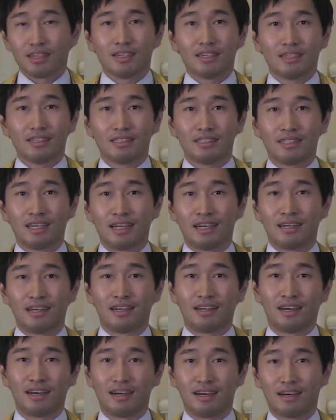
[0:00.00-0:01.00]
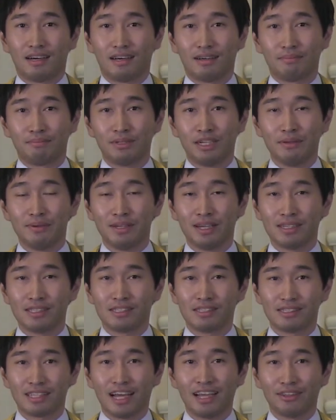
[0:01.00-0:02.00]
The uh, previous
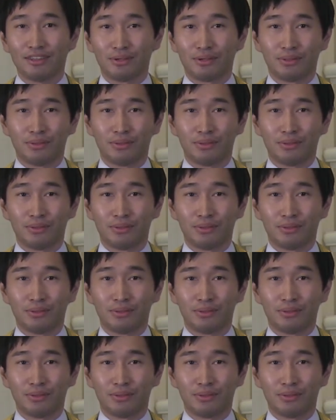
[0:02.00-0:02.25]
title